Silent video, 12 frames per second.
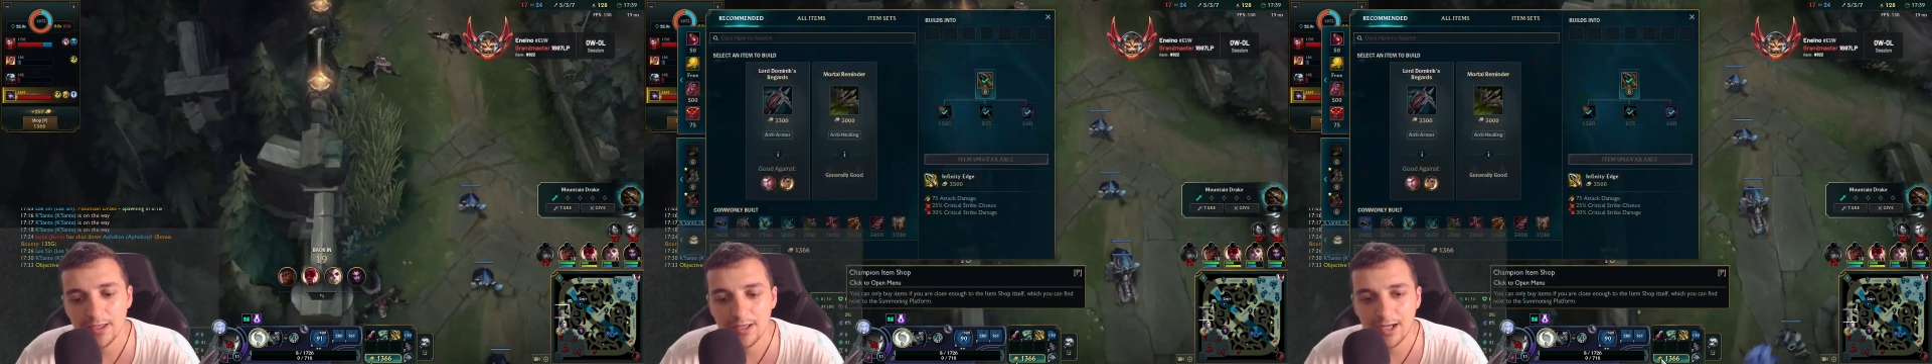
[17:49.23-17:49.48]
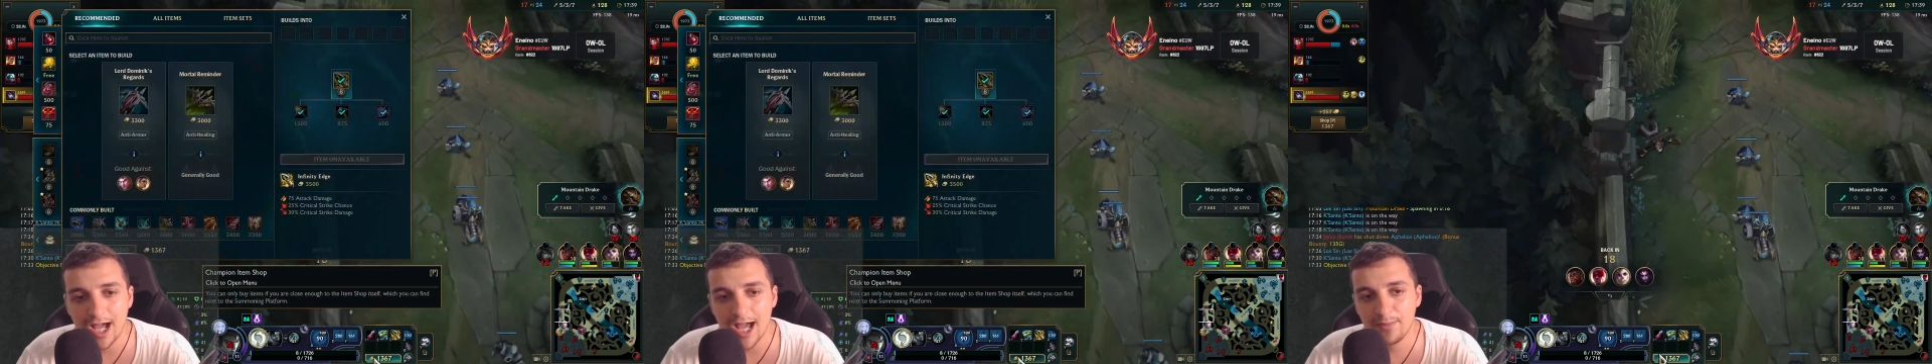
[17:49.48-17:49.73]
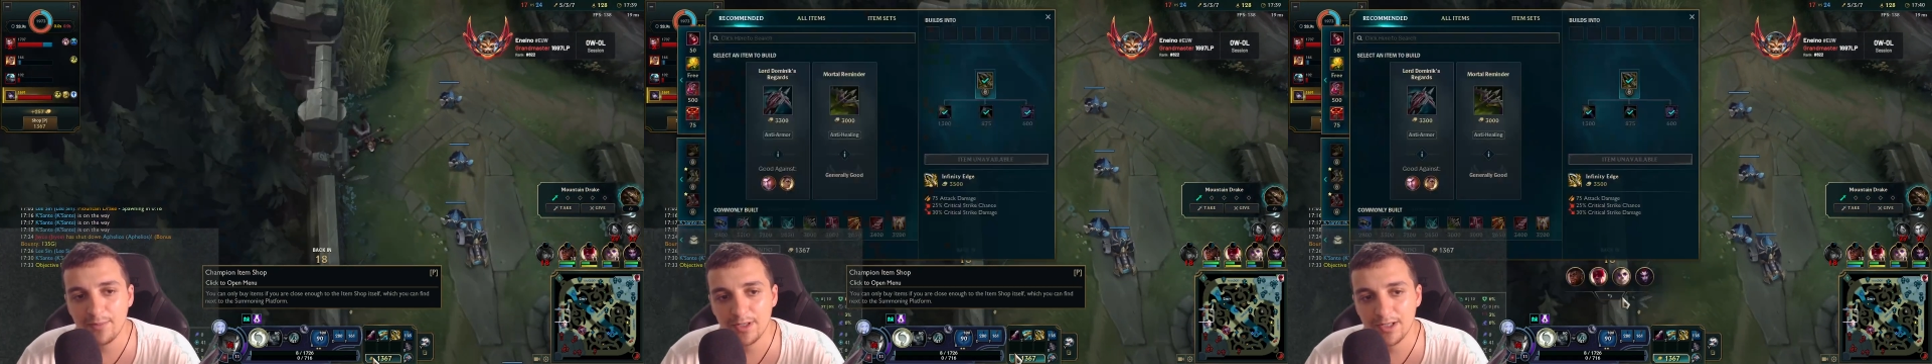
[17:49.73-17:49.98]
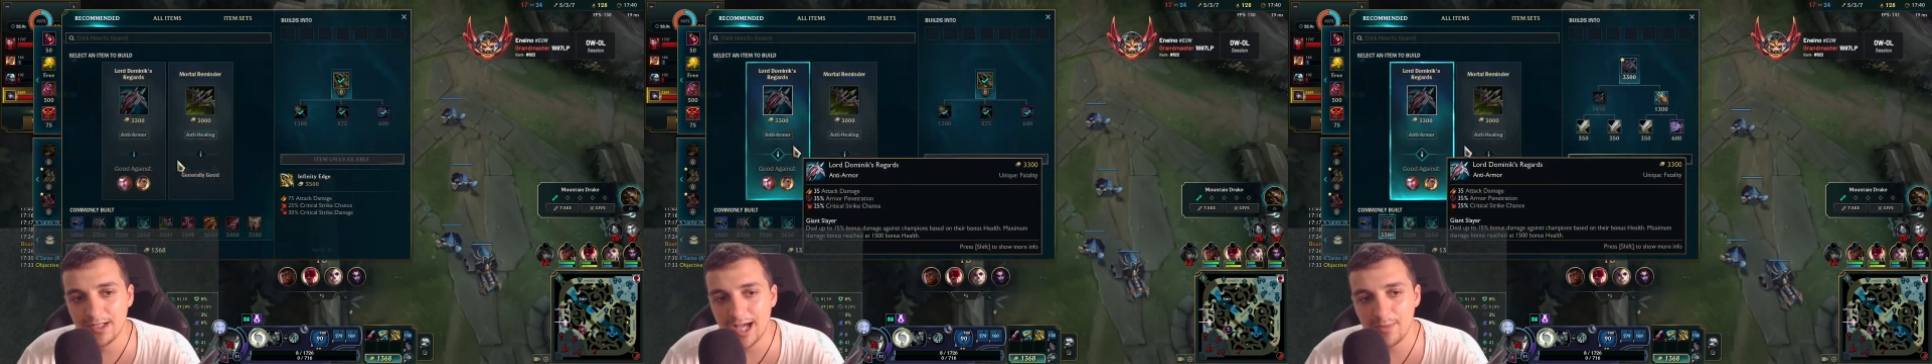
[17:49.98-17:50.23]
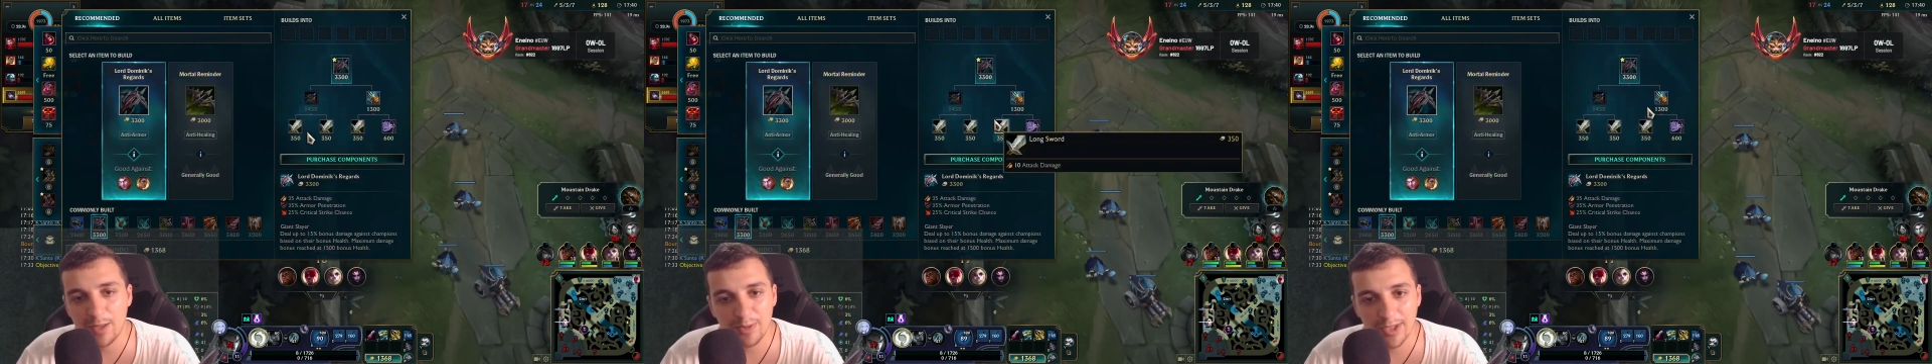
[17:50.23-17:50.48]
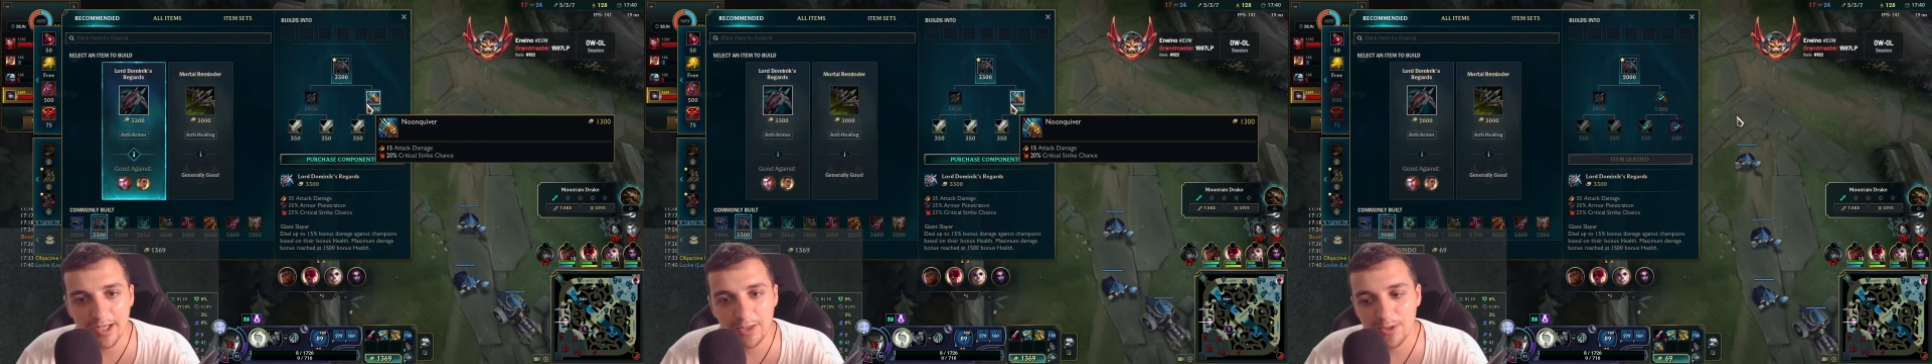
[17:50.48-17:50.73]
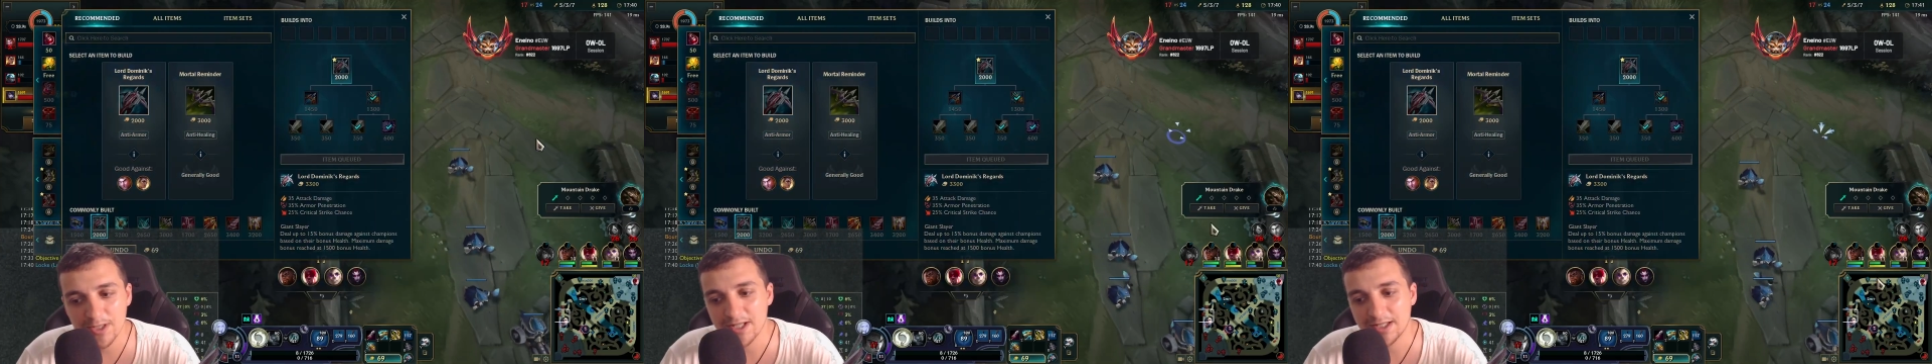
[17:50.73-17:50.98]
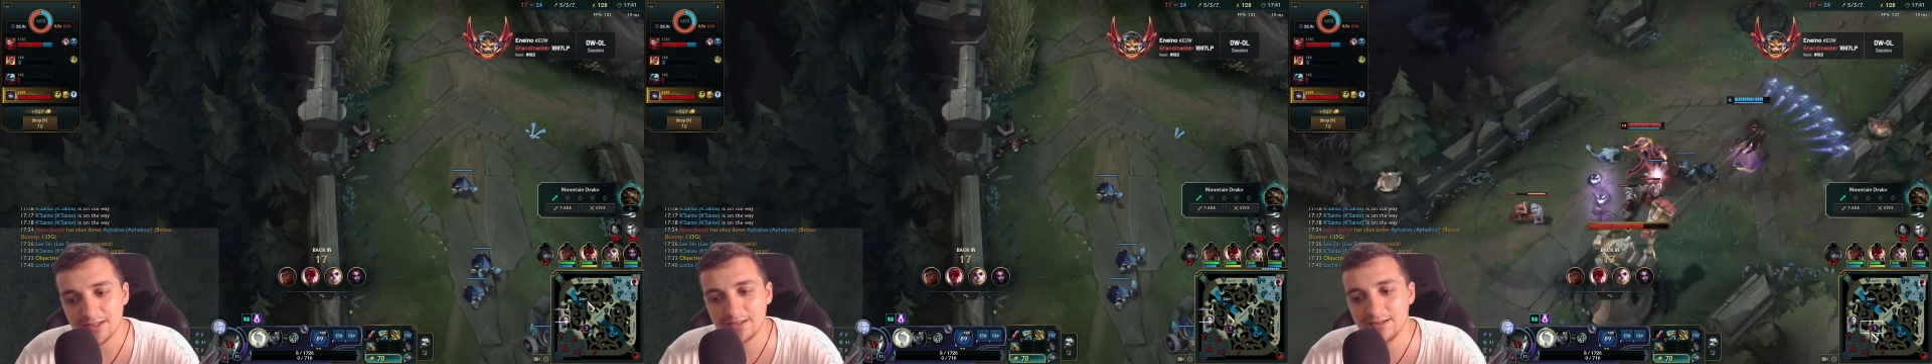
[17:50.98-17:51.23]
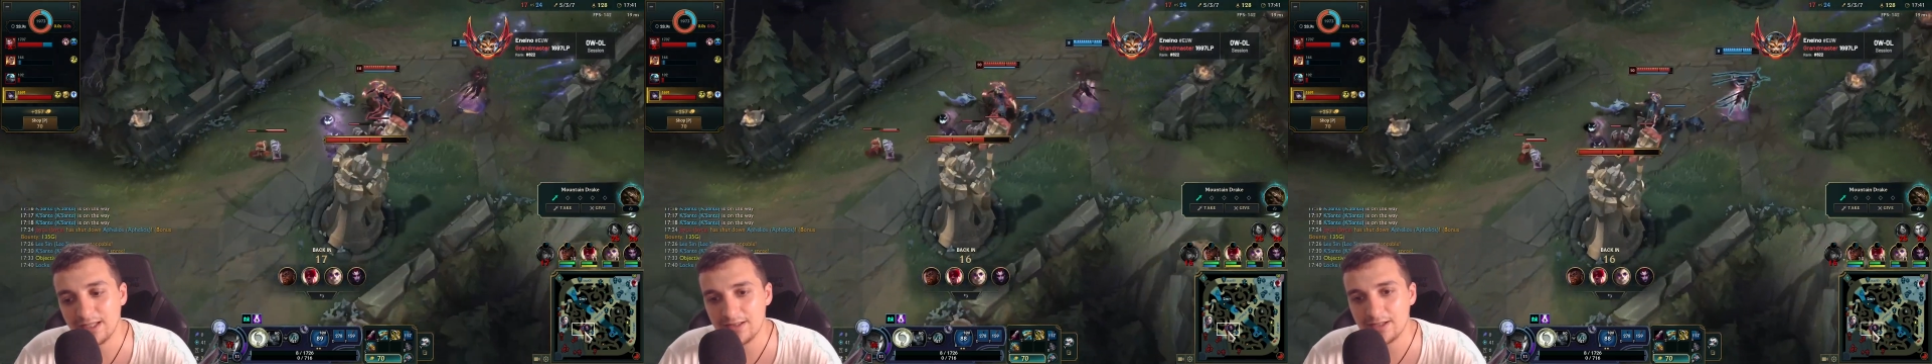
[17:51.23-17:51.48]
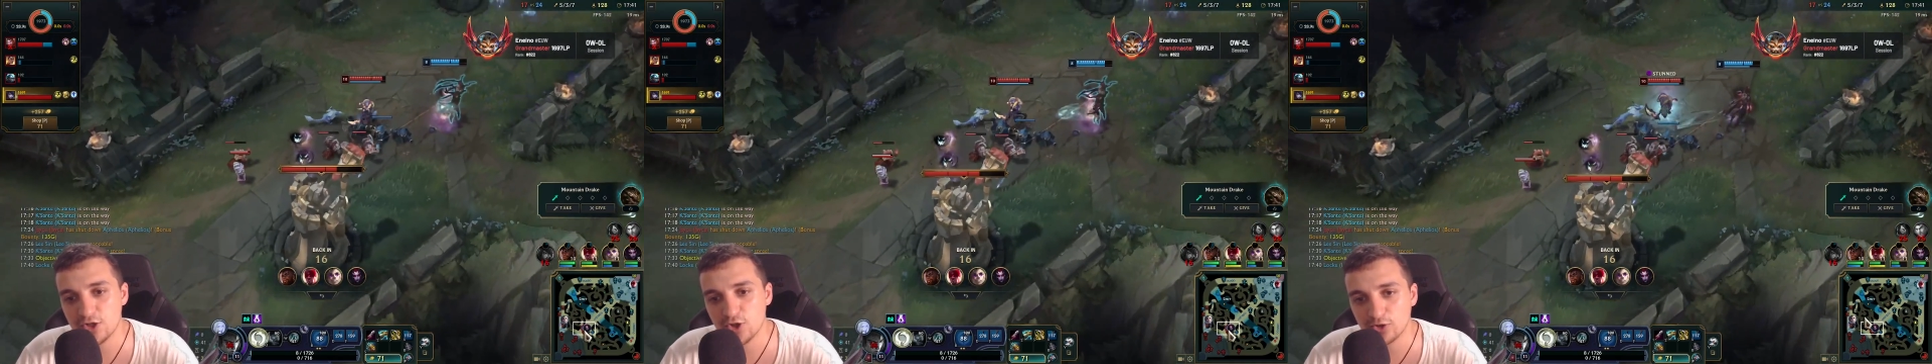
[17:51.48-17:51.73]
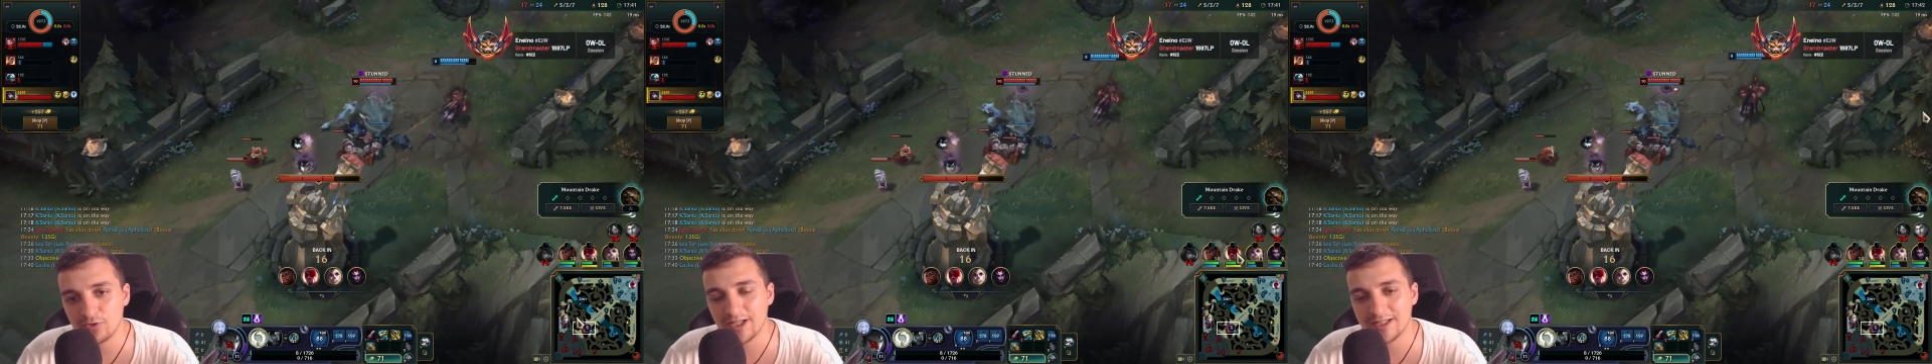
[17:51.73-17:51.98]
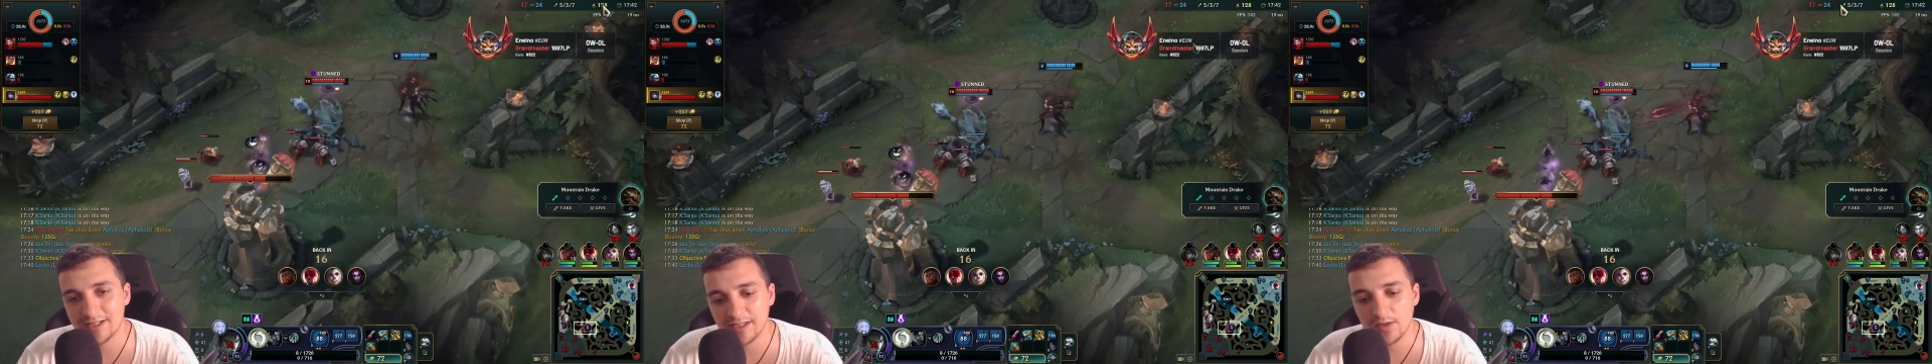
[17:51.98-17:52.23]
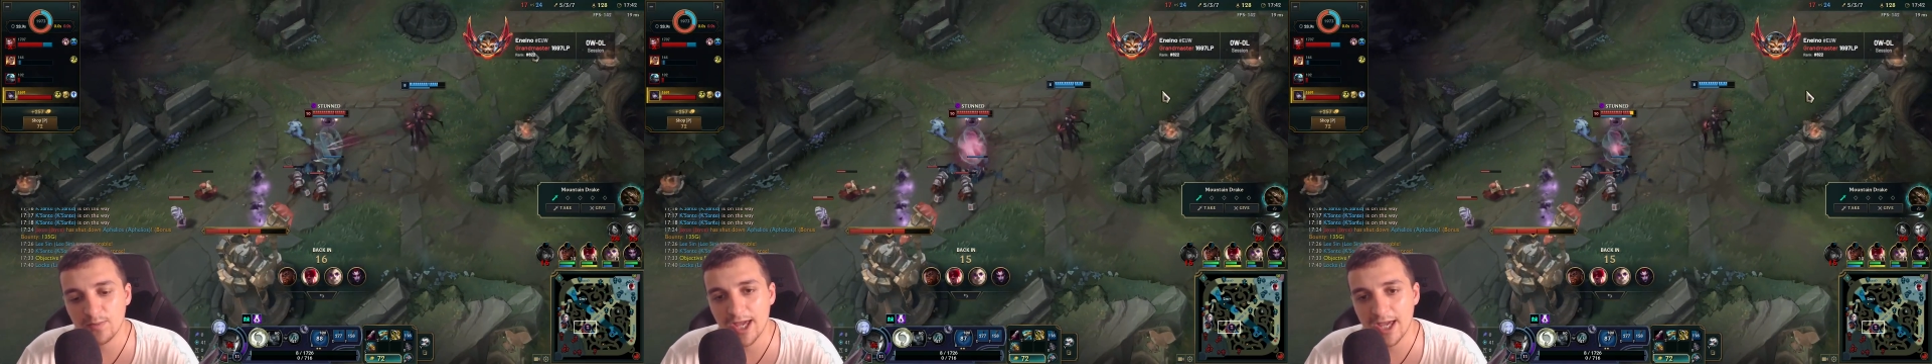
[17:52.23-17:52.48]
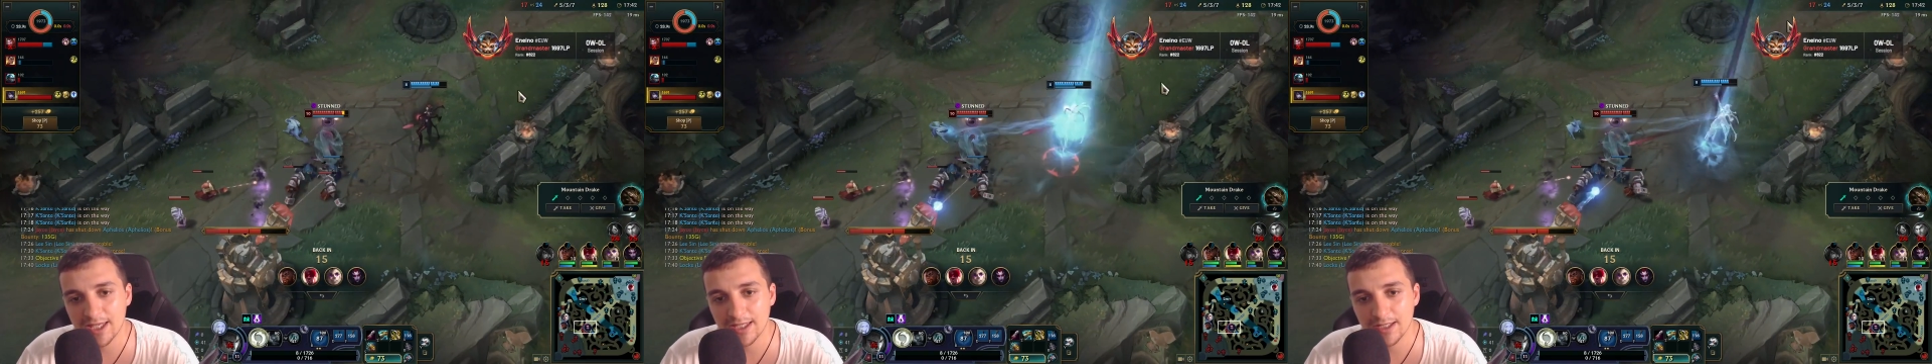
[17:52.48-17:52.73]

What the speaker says: I'm happy anyways. Like, they sort of, like, traded back.